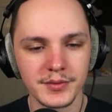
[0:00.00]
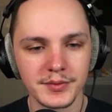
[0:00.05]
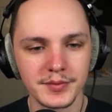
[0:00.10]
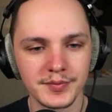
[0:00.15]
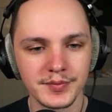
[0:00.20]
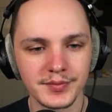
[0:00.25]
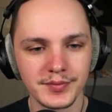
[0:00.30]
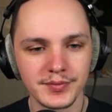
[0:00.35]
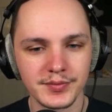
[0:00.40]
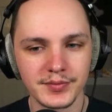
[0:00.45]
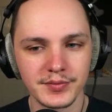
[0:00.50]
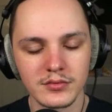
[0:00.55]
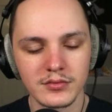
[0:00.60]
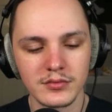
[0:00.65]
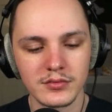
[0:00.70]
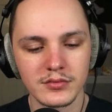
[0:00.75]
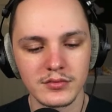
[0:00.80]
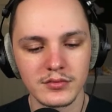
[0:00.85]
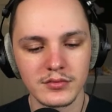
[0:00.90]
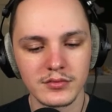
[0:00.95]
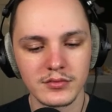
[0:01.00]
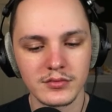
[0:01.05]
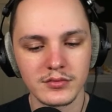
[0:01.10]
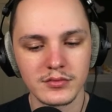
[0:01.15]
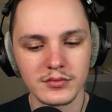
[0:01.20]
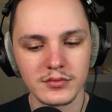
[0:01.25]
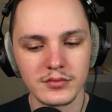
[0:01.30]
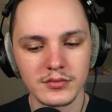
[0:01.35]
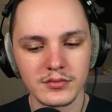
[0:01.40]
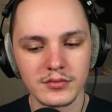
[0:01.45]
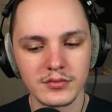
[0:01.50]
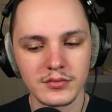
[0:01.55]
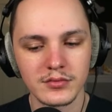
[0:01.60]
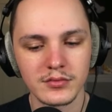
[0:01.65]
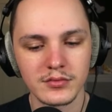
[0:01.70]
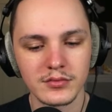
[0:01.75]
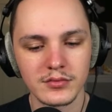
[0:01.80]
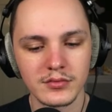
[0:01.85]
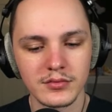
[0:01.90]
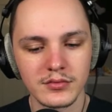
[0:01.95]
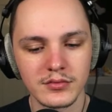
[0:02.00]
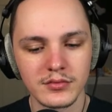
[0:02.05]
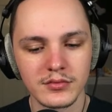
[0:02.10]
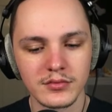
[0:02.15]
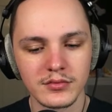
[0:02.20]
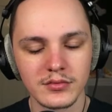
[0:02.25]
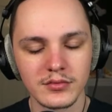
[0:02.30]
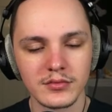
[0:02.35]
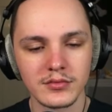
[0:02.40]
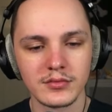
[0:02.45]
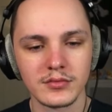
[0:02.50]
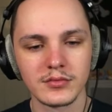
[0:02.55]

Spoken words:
No one is speaking in this clip.